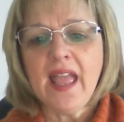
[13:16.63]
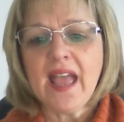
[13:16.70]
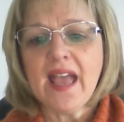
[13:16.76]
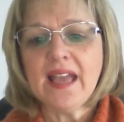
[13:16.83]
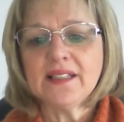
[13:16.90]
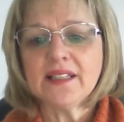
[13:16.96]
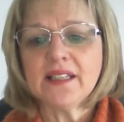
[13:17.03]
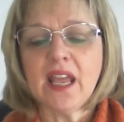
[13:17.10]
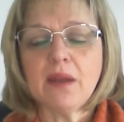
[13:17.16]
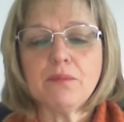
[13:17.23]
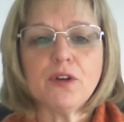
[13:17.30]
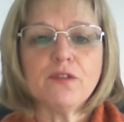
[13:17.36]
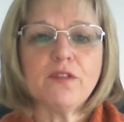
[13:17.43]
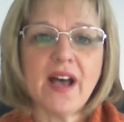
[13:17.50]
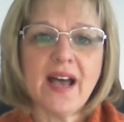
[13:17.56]
and it can
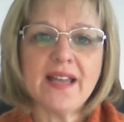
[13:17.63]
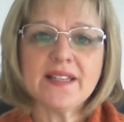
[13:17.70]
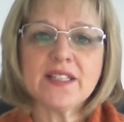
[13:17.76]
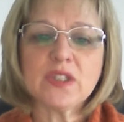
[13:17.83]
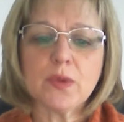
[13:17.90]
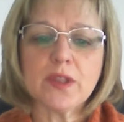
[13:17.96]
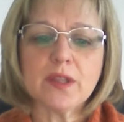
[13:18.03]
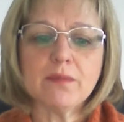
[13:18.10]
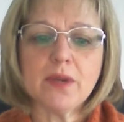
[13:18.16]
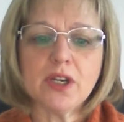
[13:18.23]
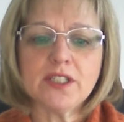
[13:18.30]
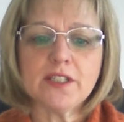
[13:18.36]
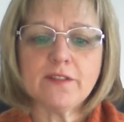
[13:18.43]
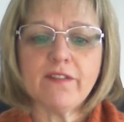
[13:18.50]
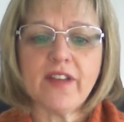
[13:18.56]
provide us with the
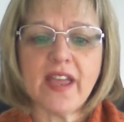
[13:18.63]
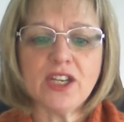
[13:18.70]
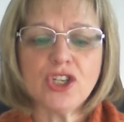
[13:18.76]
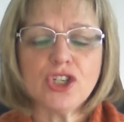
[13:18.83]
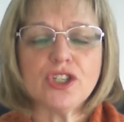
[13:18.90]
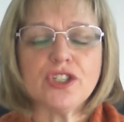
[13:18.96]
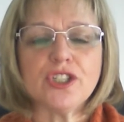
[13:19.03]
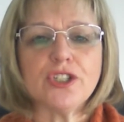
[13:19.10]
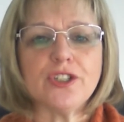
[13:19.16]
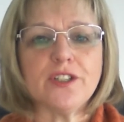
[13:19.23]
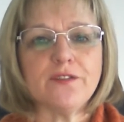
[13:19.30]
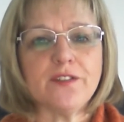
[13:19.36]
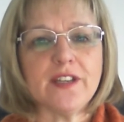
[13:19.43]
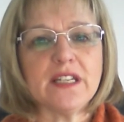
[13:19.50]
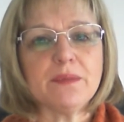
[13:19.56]
motivation to
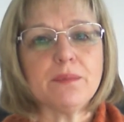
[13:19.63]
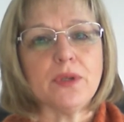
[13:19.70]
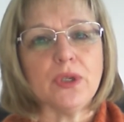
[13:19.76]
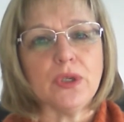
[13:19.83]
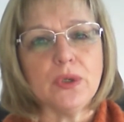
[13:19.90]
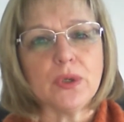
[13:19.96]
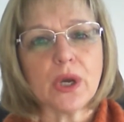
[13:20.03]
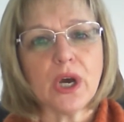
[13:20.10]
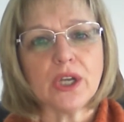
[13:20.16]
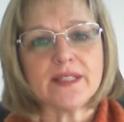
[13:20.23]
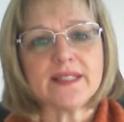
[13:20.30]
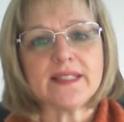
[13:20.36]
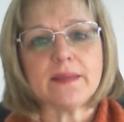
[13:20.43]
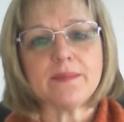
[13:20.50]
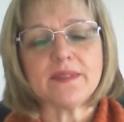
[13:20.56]
develop new
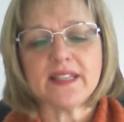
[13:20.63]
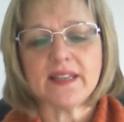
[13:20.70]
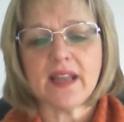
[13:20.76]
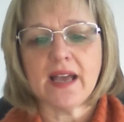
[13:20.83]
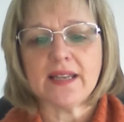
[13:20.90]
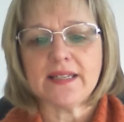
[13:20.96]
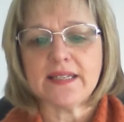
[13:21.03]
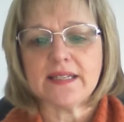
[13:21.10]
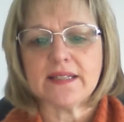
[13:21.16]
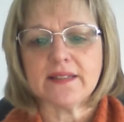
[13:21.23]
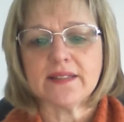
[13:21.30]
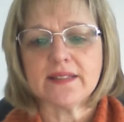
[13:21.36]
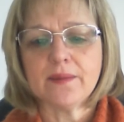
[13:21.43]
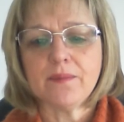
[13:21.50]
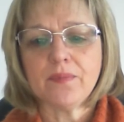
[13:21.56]
concepts and ideas.